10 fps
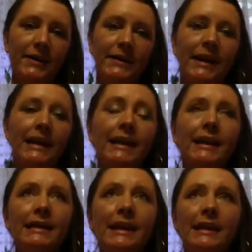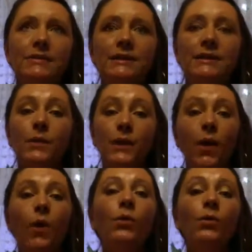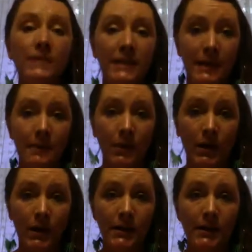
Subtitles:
and anything that you didn't want to hold anymore,